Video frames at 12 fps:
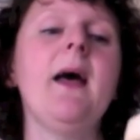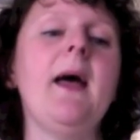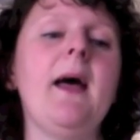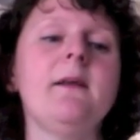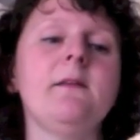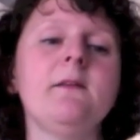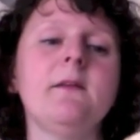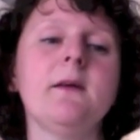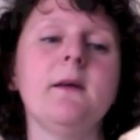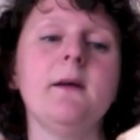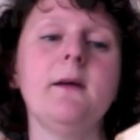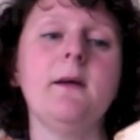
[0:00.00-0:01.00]
And
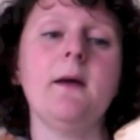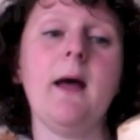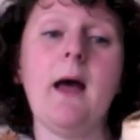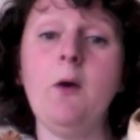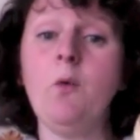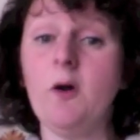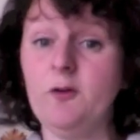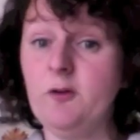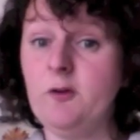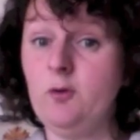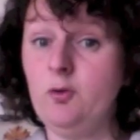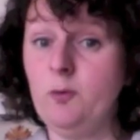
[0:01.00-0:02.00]
I
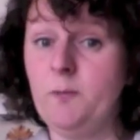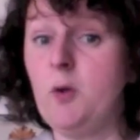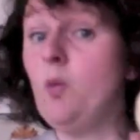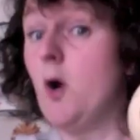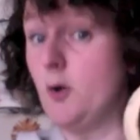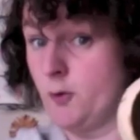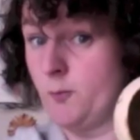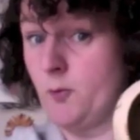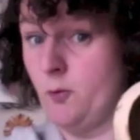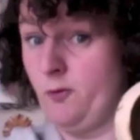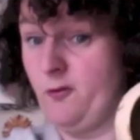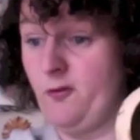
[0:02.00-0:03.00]
wanted it to be
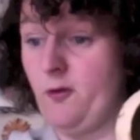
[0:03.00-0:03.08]
waterproof,